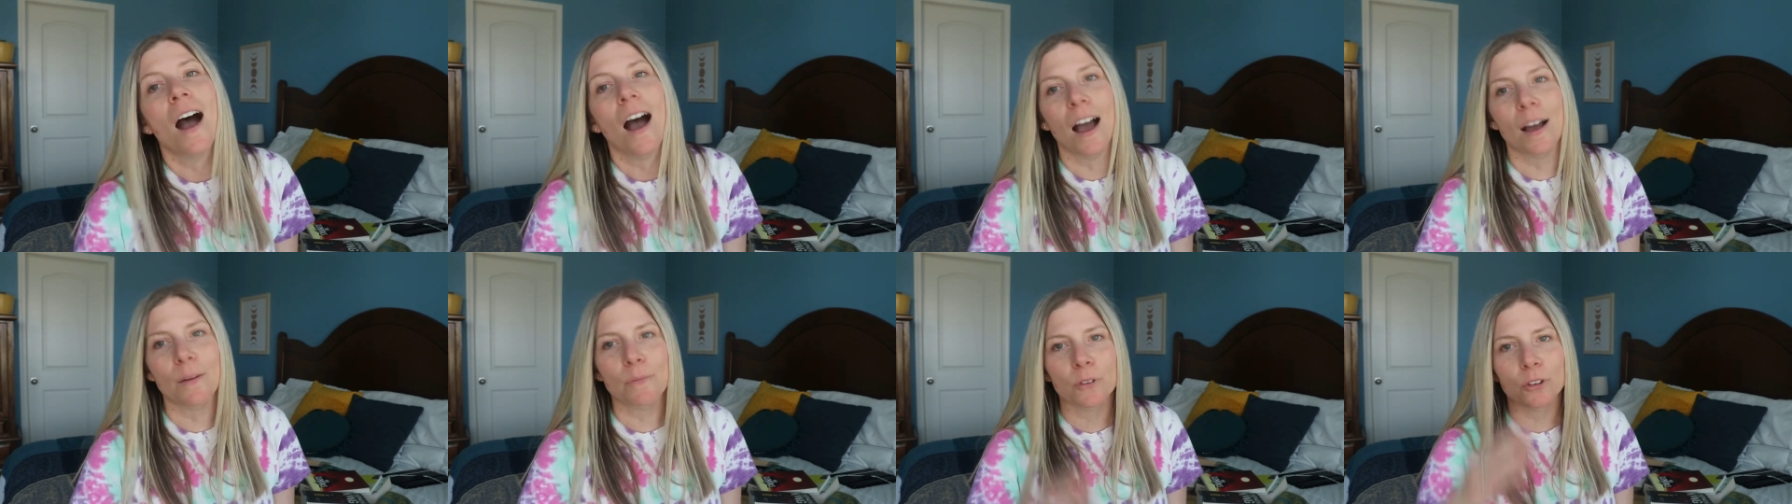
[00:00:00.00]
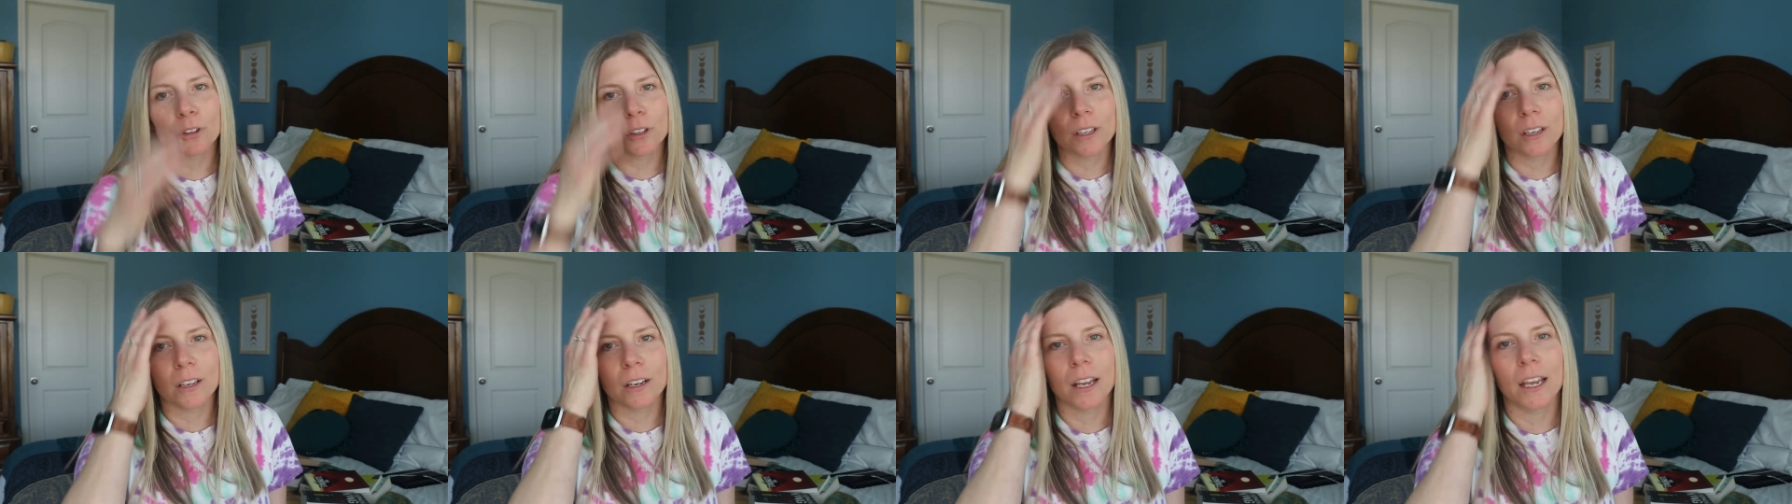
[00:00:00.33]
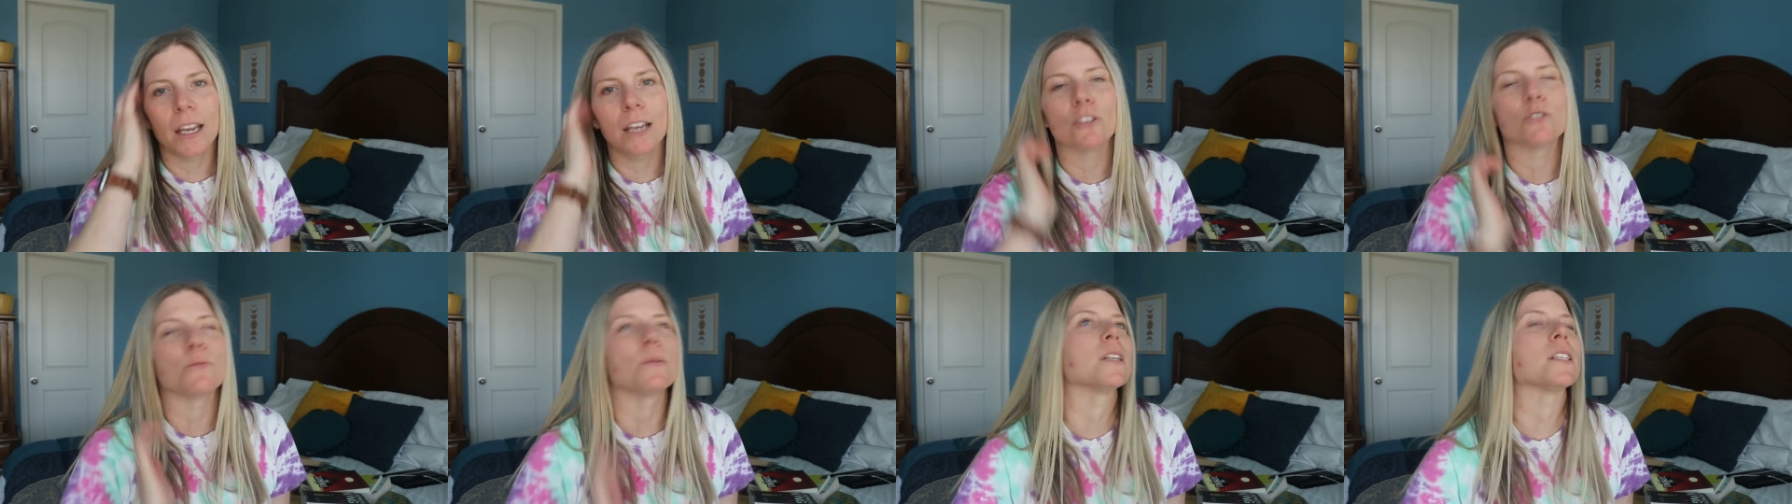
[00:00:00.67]
I'm really gonna
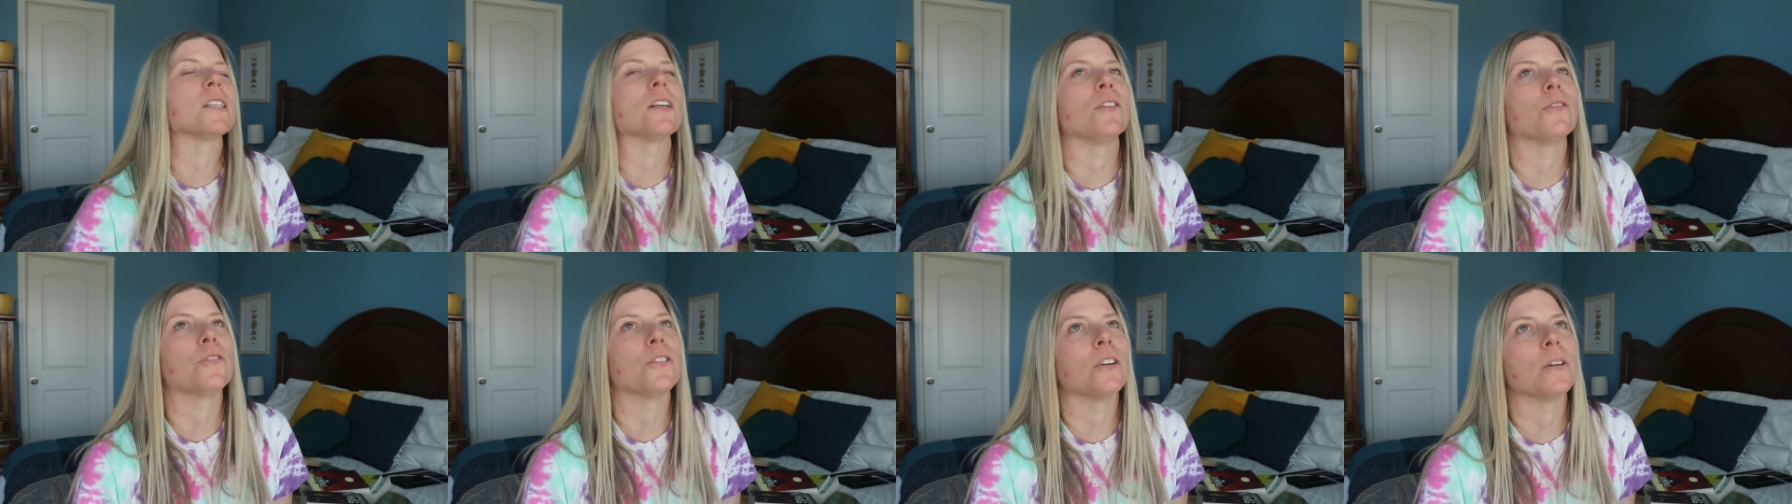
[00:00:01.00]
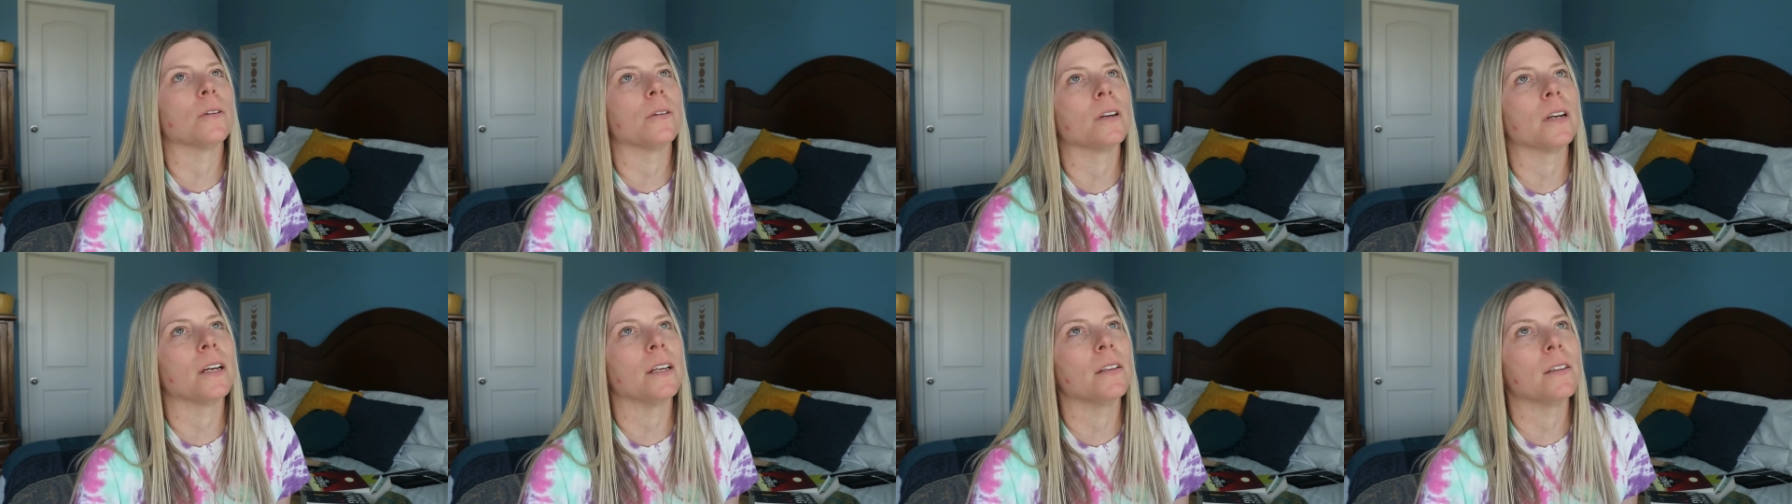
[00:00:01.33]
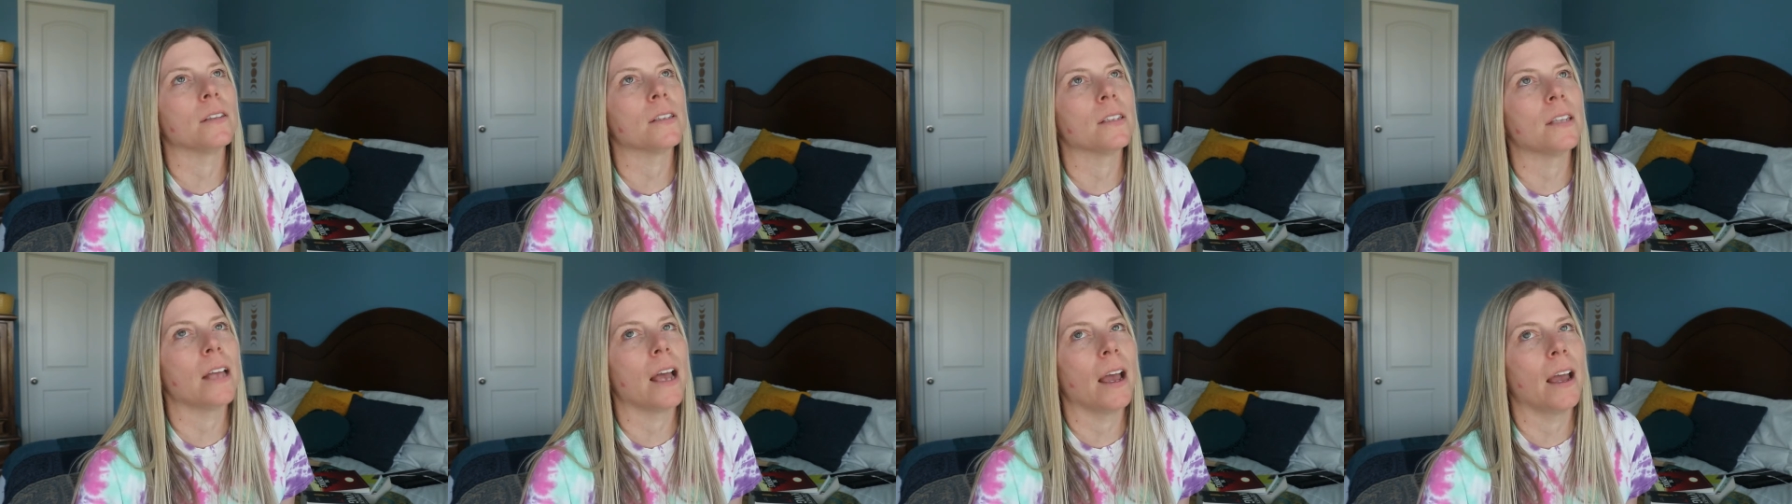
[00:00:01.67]
age myself here
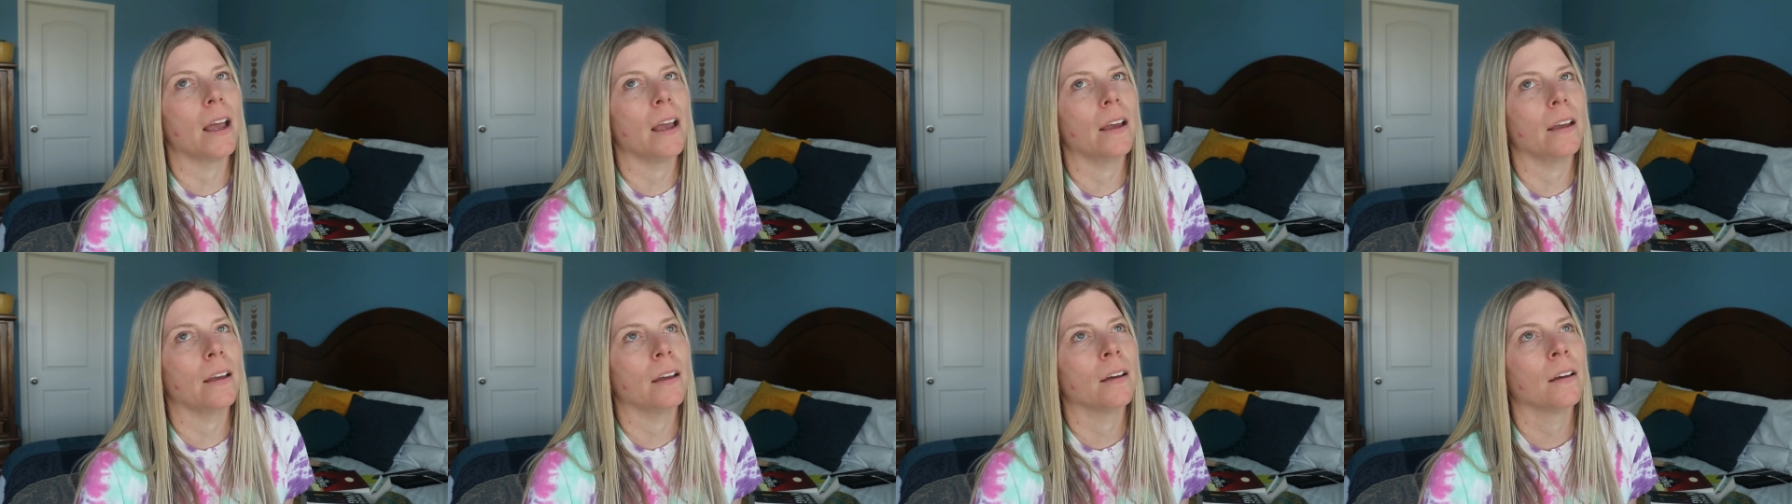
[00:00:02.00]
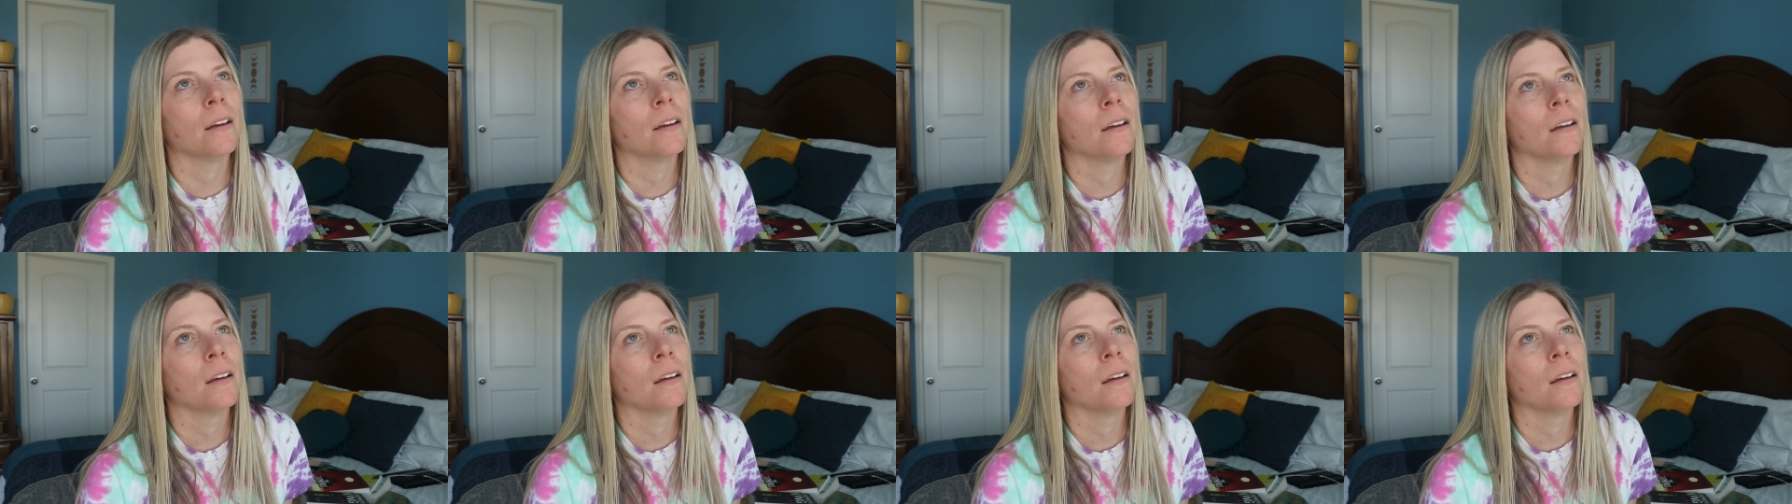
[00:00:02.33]
and say